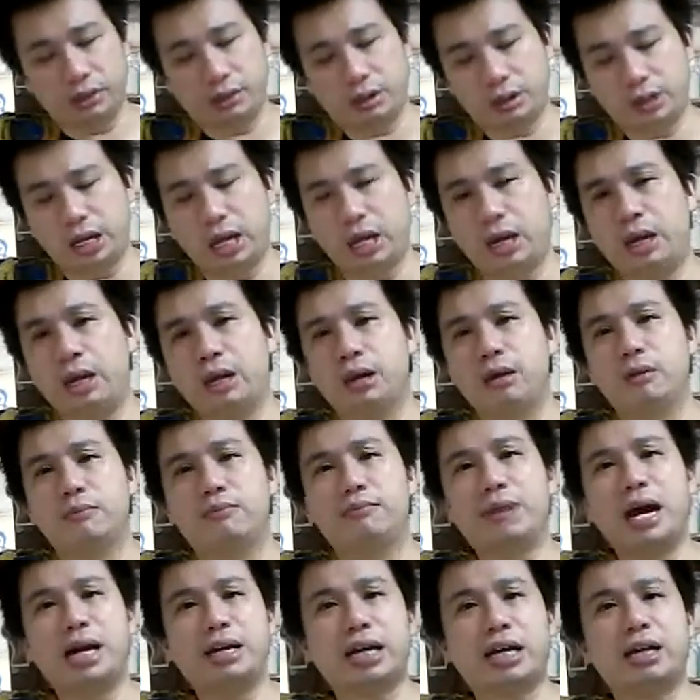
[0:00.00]
Okay.
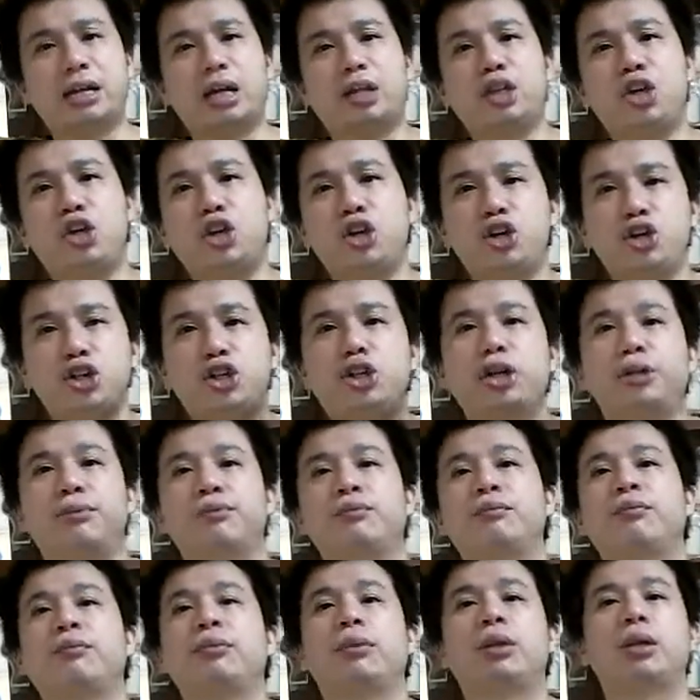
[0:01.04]
But then the t-shirt,
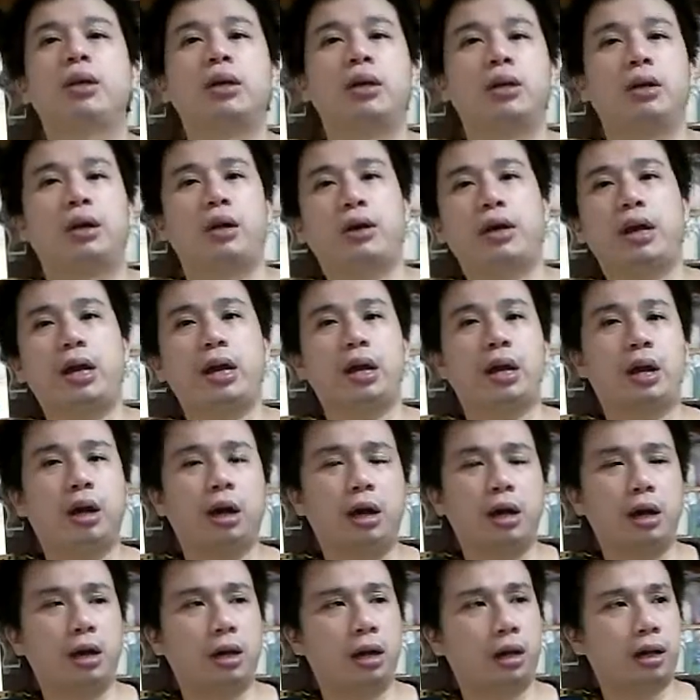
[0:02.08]
okay,
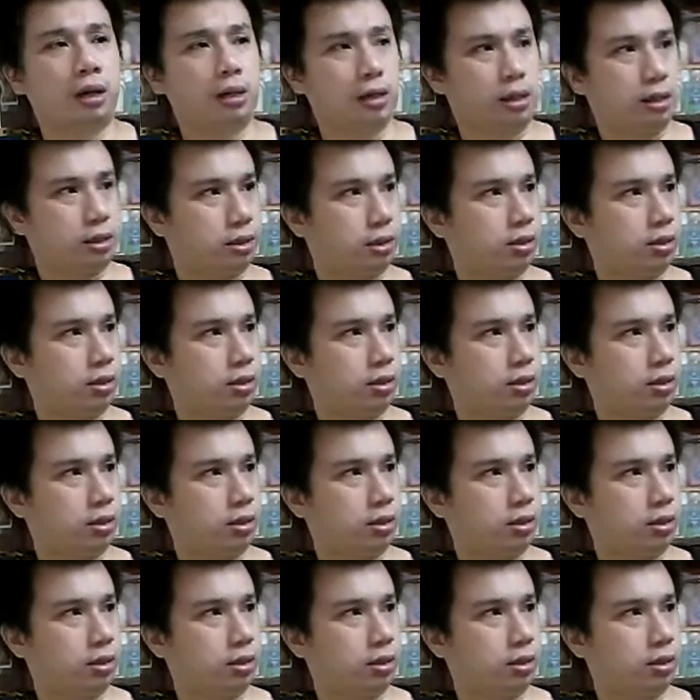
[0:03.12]
I